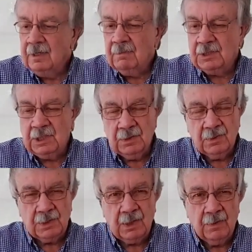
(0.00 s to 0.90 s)
But she
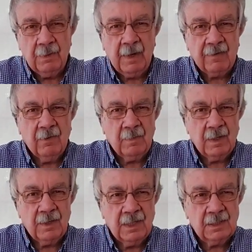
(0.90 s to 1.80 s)
also, in the back of her
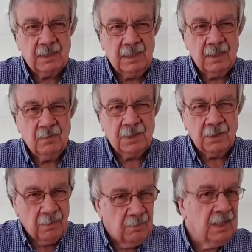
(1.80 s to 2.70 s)
mind, thinks, was
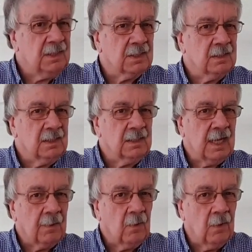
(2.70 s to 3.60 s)
there a reason he
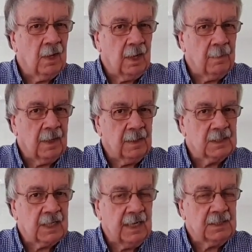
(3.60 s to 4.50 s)
kept quiet about this
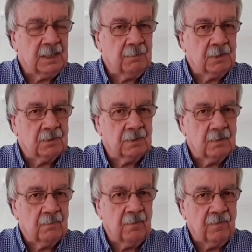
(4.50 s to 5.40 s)
case he was
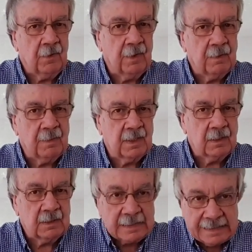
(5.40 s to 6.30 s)
reviewing?
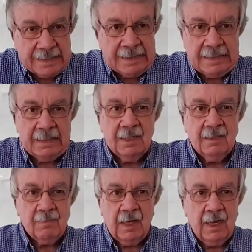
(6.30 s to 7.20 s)
Because
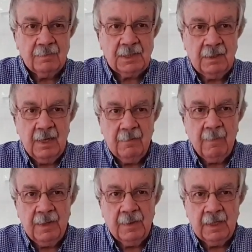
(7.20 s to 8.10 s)
perhaps it
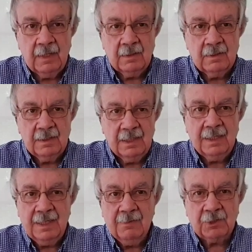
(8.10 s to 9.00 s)
meant that
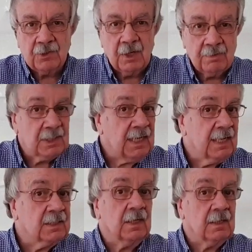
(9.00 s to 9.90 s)
he was trying to
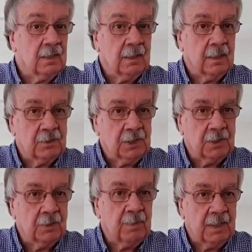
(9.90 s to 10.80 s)
protect her. She
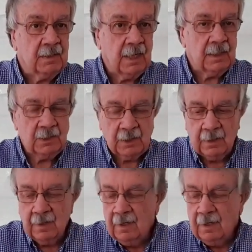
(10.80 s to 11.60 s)
could be in danger.